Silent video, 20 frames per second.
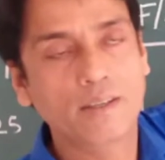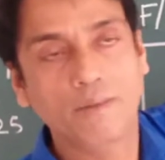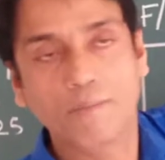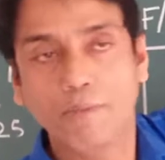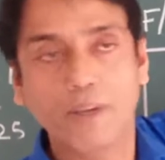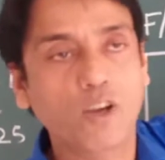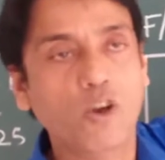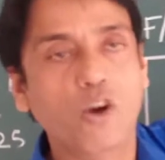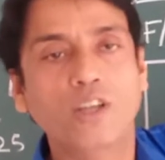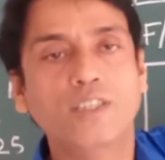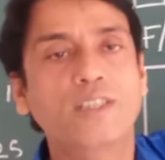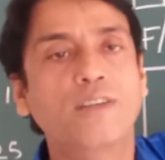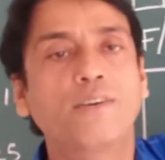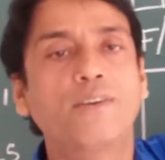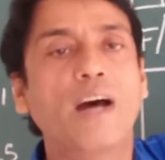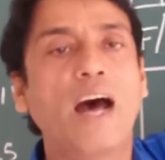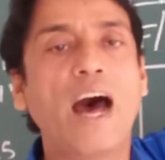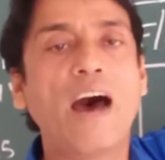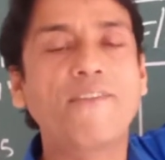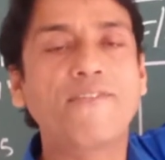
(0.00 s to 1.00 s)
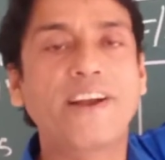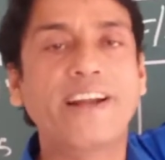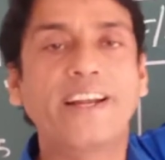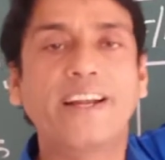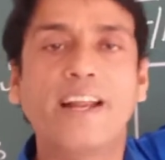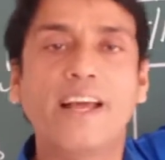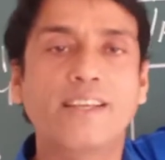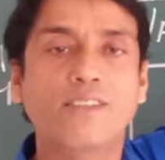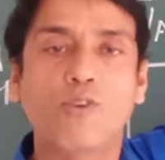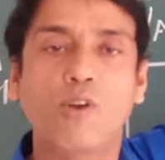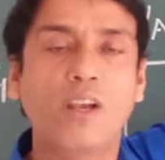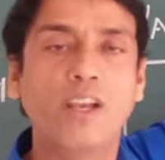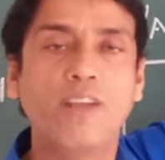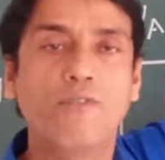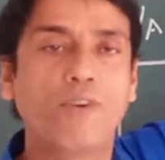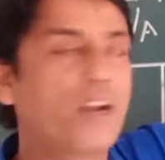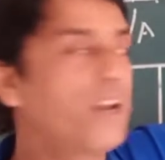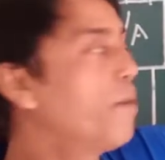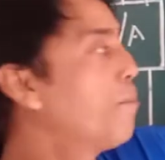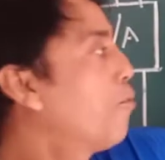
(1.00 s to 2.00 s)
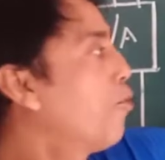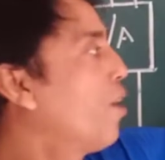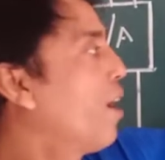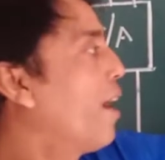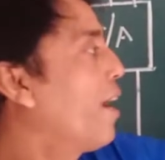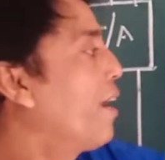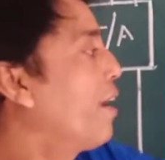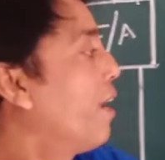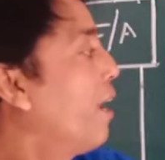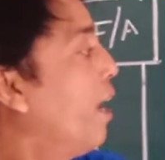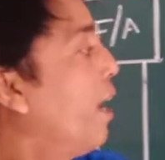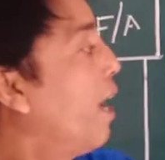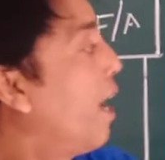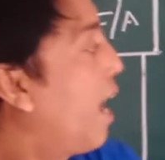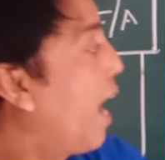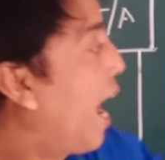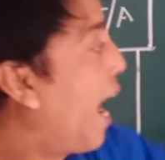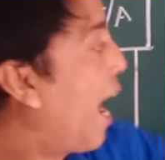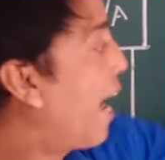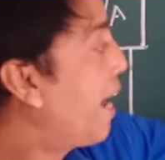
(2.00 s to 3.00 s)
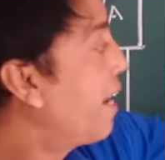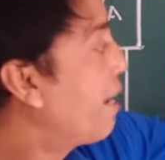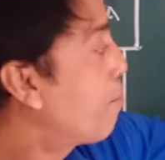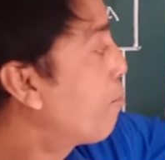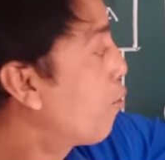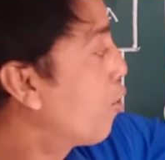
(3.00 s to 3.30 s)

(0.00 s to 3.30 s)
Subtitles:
because the half adder has only 1 input line, and it